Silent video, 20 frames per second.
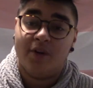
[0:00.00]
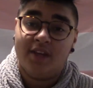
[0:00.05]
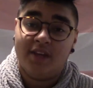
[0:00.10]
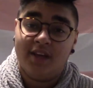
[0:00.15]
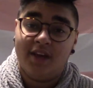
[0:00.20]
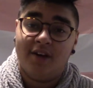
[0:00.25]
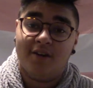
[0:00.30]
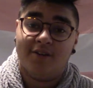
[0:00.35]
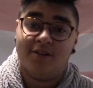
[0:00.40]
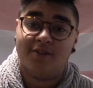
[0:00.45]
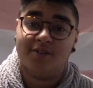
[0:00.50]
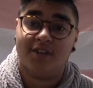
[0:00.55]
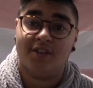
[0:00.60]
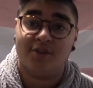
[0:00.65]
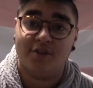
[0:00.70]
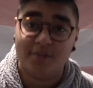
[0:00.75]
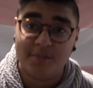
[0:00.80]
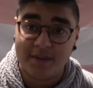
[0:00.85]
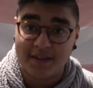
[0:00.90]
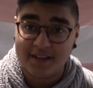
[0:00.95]
He was like,
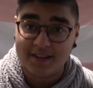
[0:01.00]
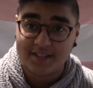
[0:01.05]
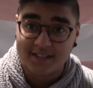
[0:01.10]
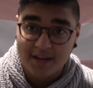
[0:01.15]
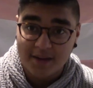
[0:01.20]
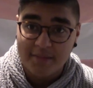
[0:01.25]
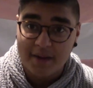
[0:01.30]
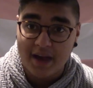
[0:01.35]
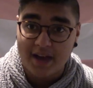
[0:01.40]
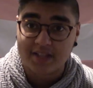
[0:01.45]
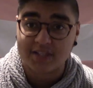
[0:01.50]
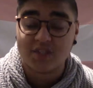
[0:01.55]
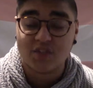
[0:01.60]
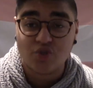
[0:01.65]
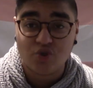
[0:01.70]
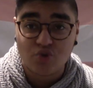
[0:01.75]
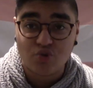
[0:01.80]
"You're being a dumbass.